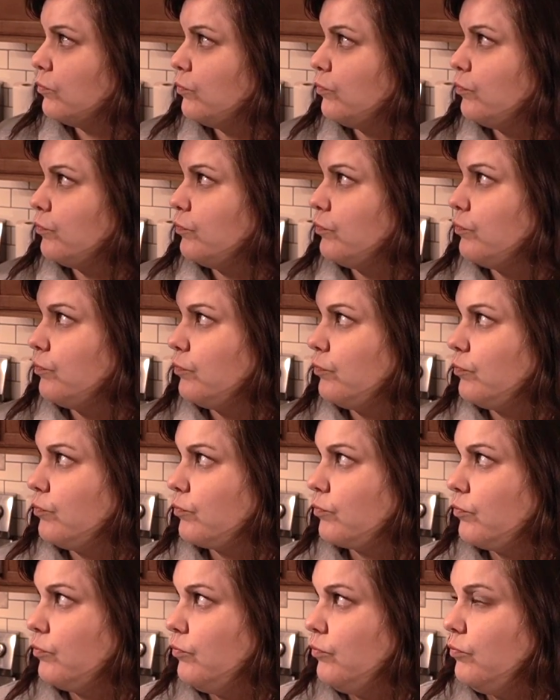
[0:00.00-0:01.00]

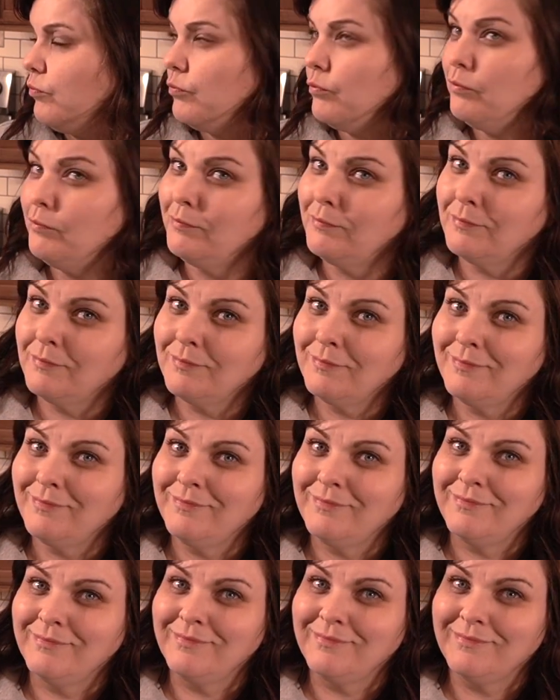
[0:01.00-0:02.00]

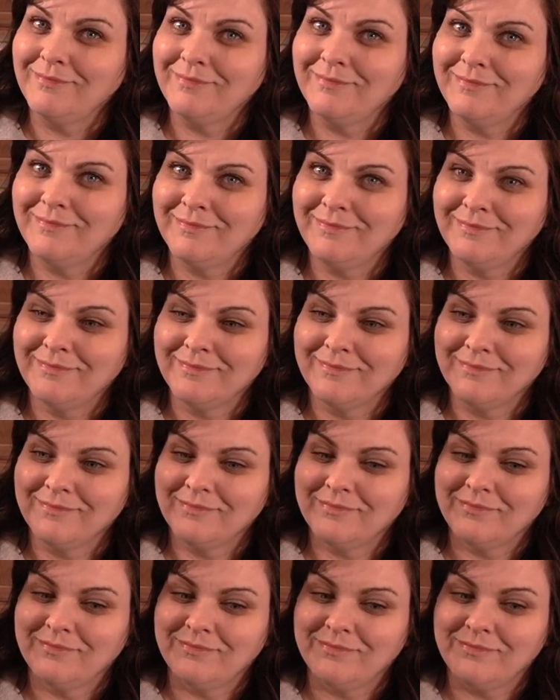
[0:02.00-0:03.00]
[no speech]